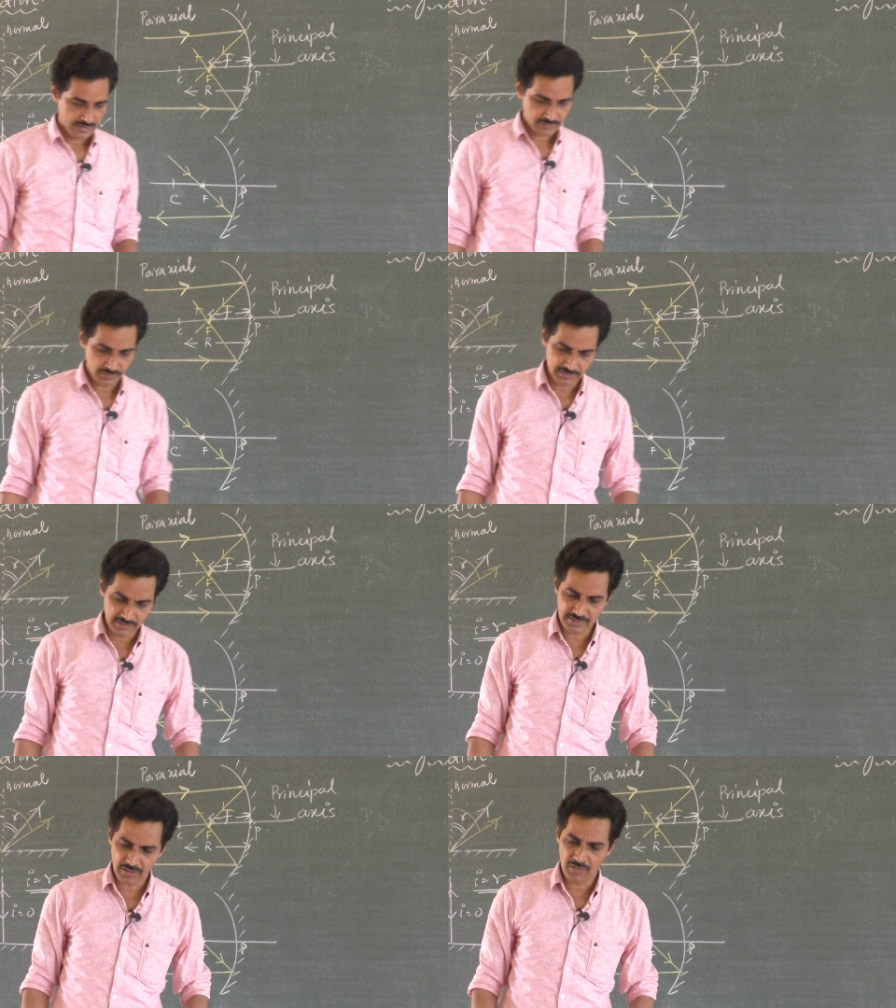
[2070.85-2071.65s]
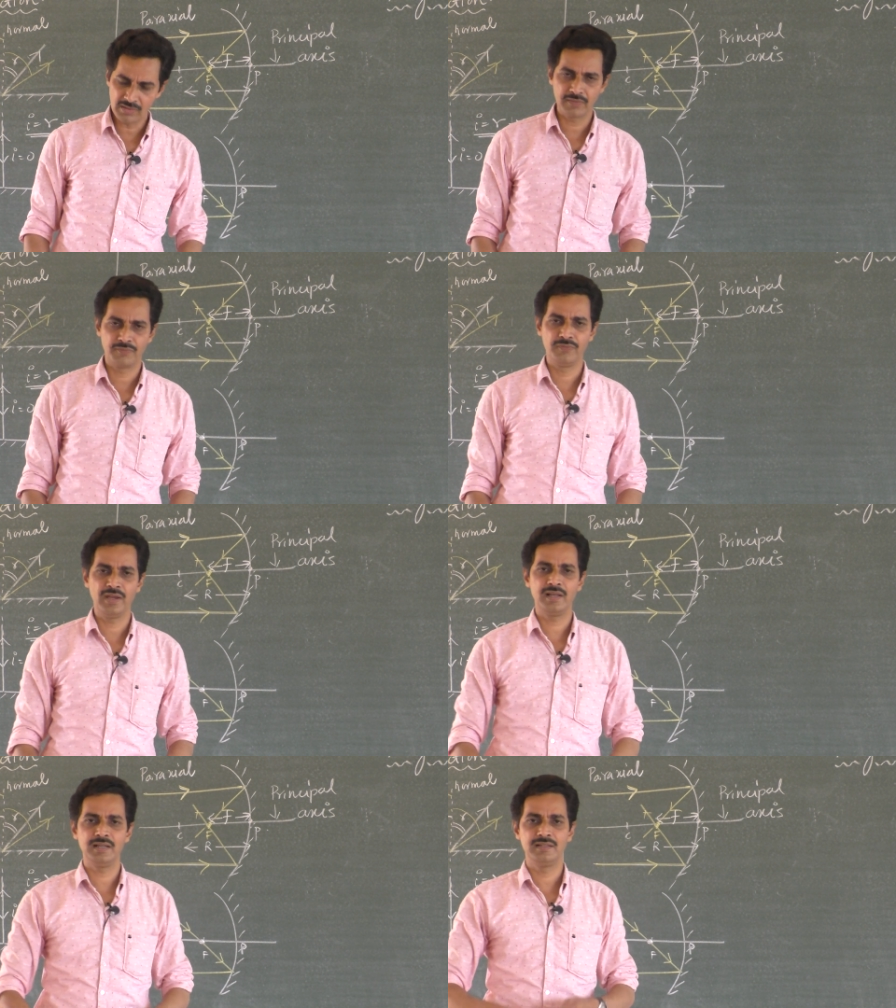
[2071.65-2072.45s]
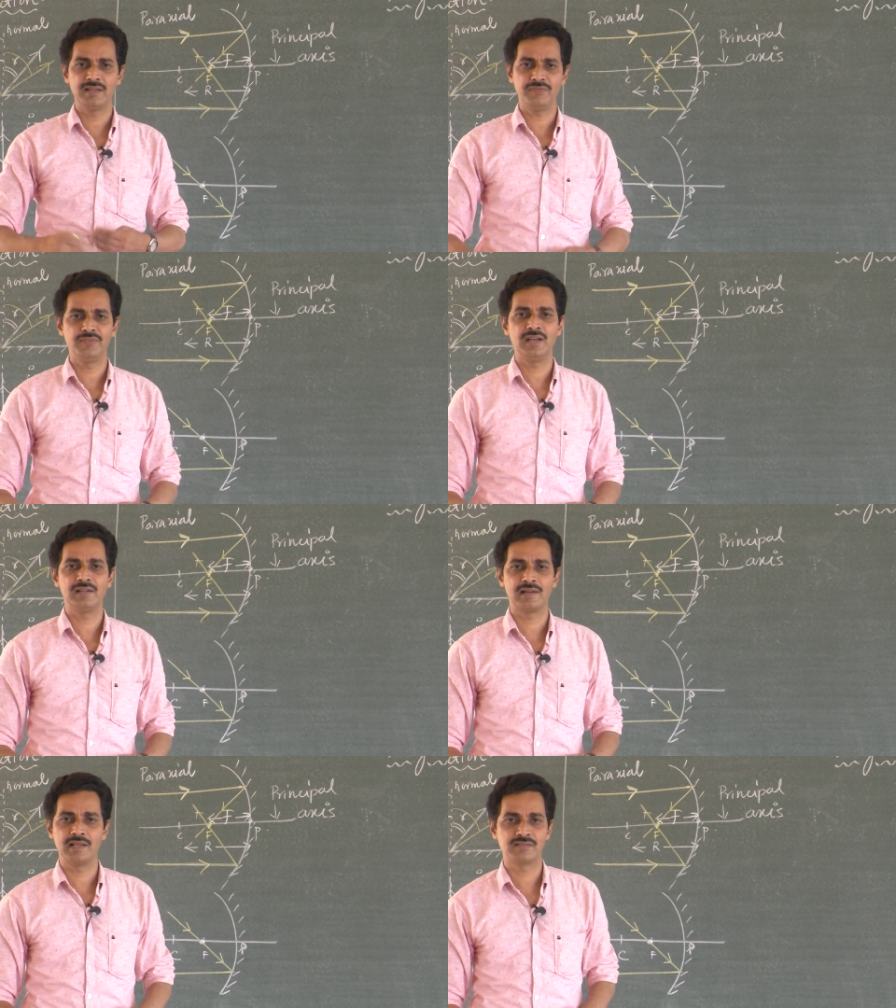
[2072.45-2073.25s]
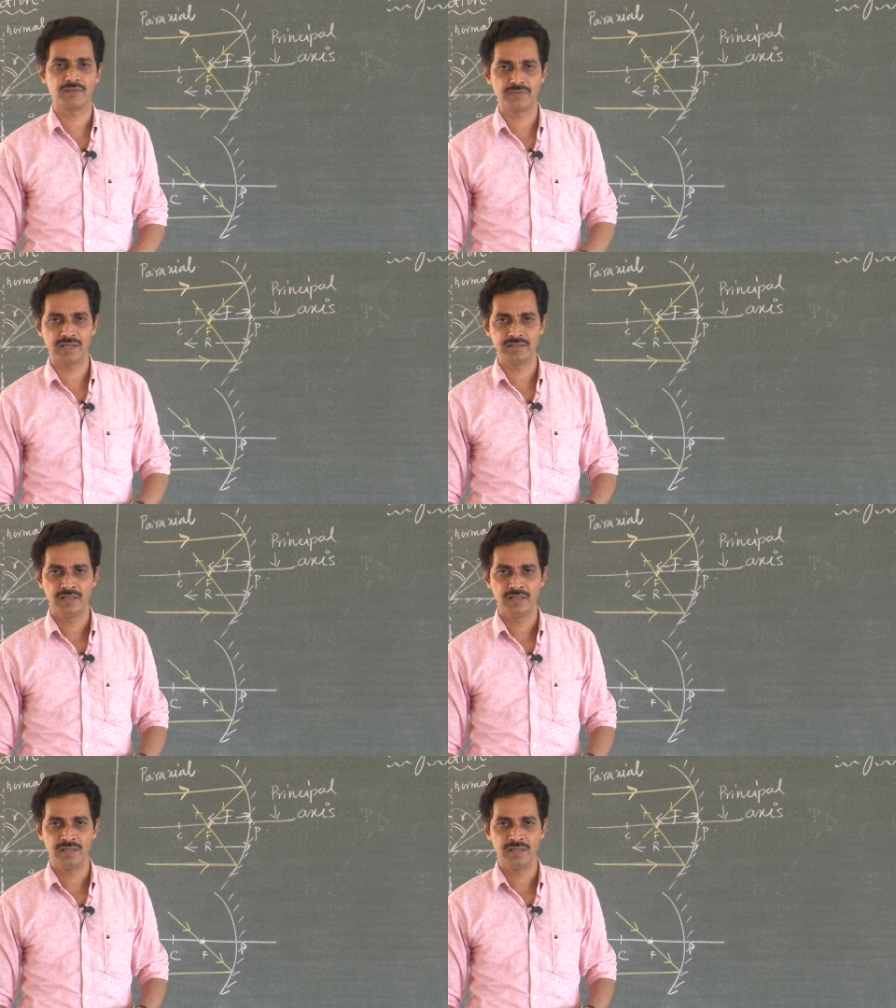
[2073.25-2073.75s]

So these are all the very definite rays of light